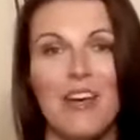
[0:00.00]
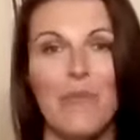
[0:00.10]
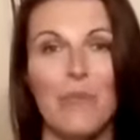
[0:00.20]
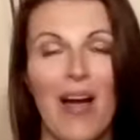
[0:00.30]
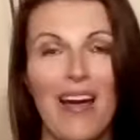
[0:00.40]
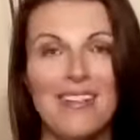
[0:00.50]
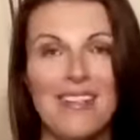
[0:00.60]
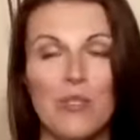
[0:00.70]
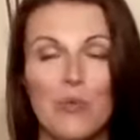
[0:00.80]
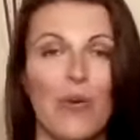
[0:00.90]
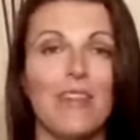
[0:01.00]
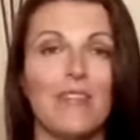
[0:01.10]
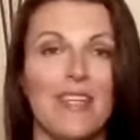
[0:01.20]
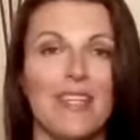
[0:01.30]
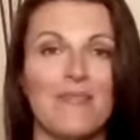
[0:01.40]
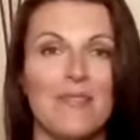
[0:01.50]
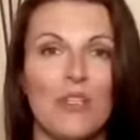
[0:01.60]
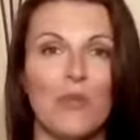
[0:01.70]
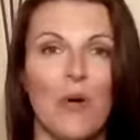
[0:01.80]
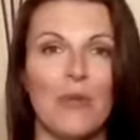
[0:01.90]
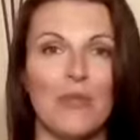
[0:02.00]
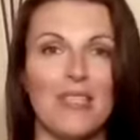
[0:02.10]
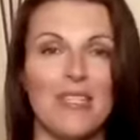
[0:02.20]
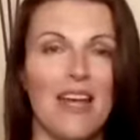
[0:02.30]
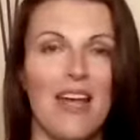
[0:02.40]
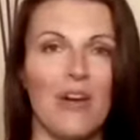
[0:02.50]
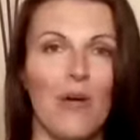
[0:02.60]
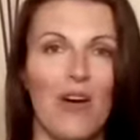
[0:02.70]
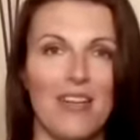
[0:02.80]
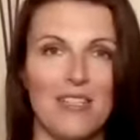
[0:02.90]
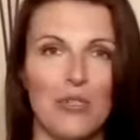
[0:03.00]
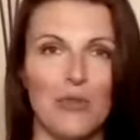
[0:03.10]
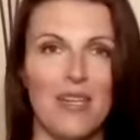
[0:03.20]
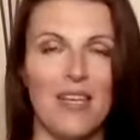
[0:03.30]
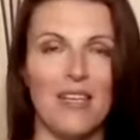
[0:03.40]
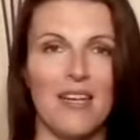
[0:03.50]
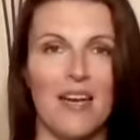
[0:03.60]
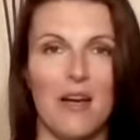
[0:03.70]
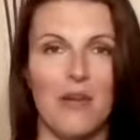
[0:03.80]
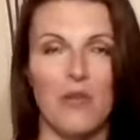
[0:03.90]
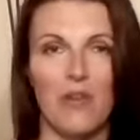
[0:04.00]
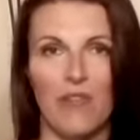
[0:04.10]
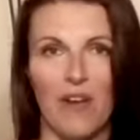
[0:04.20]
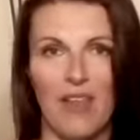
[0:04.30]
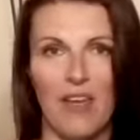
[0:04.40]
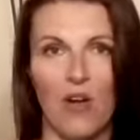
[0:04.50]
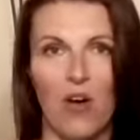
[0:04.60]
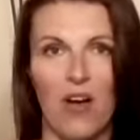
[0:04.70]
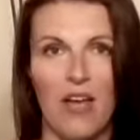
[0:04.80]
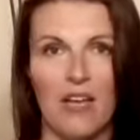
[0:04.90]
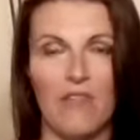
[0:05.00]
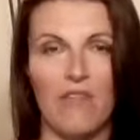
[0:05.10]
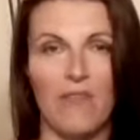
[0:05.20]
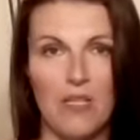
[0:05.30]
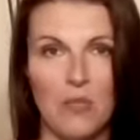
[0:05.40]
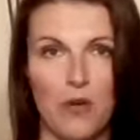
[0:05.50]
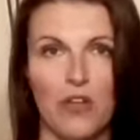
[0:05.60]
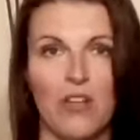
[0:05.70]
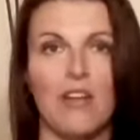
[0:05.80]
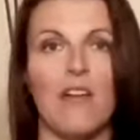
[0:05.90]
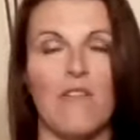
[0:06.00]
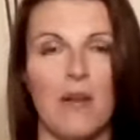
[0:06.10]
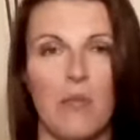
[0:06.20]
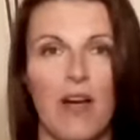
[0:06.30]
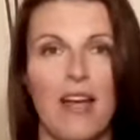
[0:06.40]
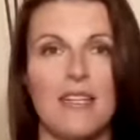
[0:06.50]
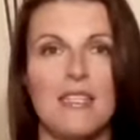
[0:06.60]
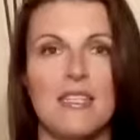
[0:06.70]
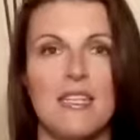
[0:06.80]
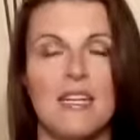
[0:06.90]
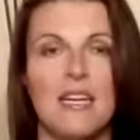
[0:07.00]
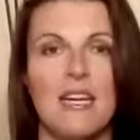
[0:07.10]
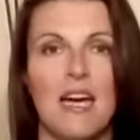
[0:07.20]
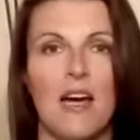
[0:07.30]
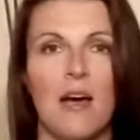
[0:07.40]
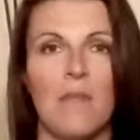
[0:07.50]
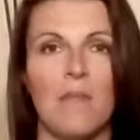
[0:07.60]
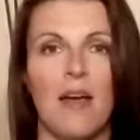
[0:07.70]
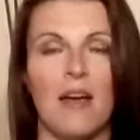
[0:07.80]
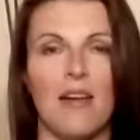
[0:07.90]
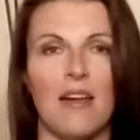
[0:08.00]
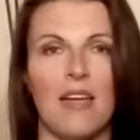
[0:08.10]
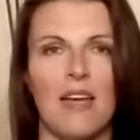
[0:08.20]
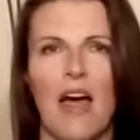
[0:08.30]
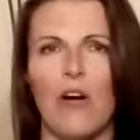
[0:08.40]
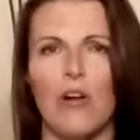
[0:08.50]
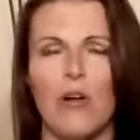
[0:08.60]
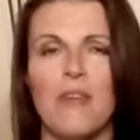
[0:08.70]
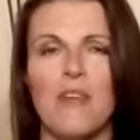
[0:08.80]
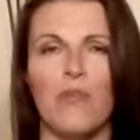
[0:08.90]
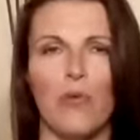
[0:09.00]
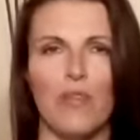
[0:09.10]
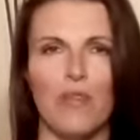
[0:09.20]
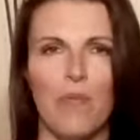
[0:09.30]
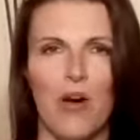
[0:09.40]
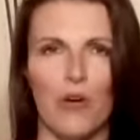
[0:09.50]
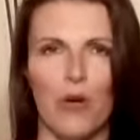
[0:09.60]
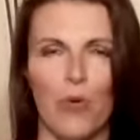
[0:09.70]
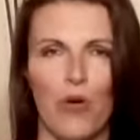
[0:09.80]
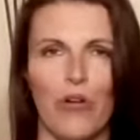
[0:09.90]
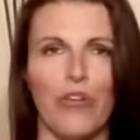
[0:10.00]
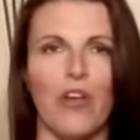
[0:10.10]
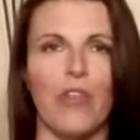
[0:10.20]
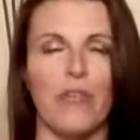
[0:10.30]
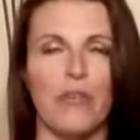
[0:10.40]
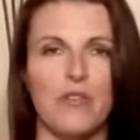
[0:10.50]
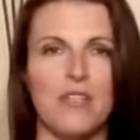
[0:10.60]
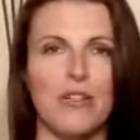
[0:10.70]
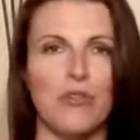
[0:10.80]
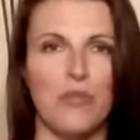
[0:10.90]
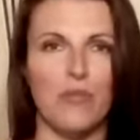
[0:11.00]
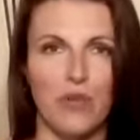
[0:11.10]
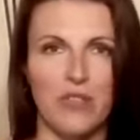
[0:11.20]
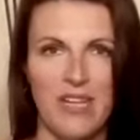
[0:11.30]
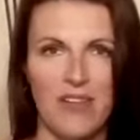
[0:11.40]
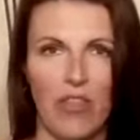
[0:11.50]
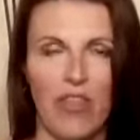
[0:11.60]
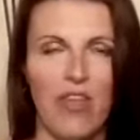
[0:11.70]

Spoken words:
practice relevant to what we're doing today, go ahead and tune in. You can find that on Facebook, Eventbrite. Again, Alchemy for the Modern World on Thursday, June 14th.